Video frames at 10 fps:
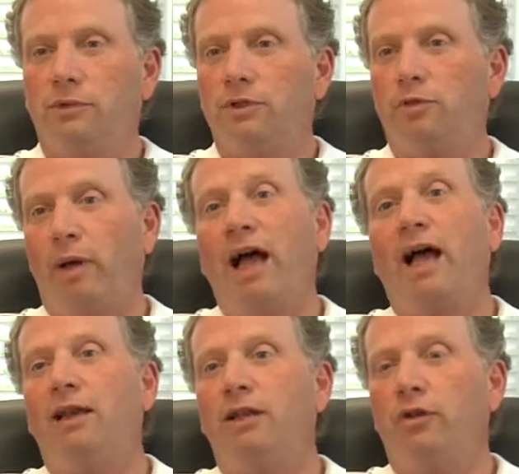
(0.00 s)

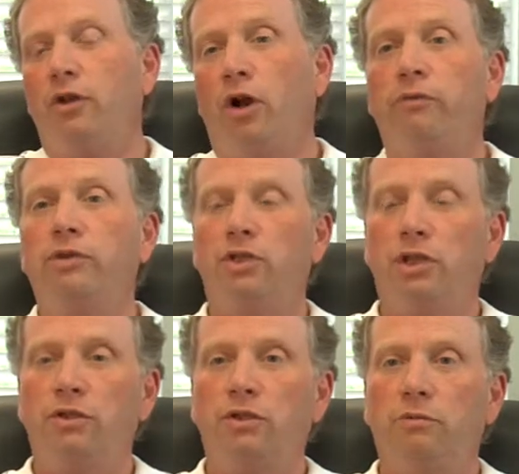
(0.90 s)
spine and the nervous
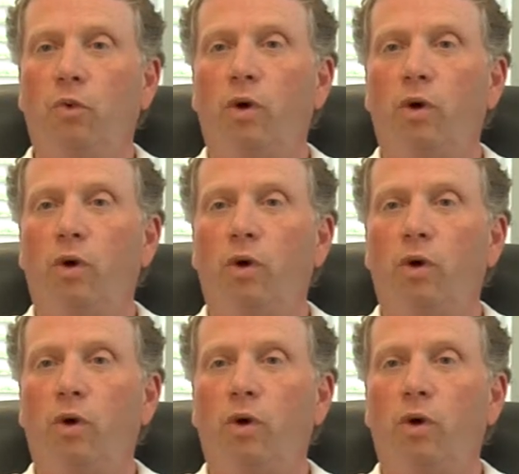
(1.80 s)
system,